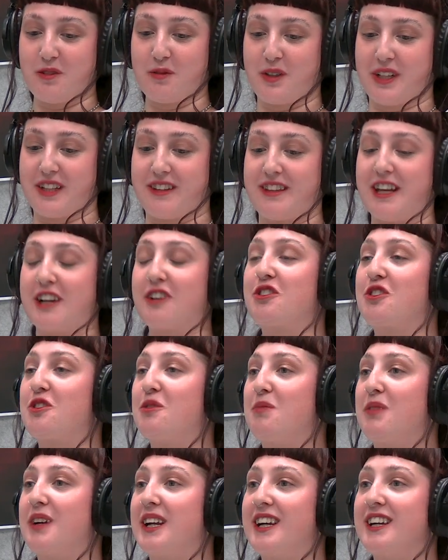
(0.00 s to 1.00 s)
With
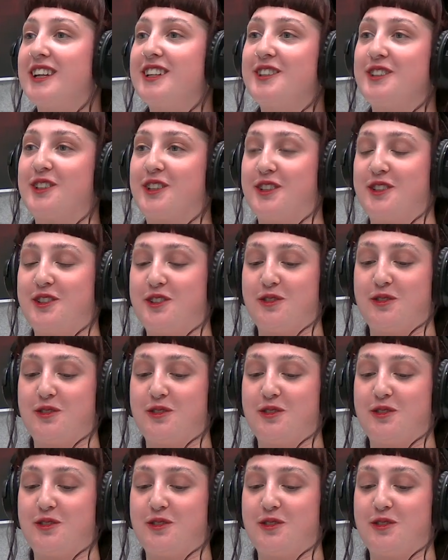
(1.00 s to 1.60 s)
texture play, you can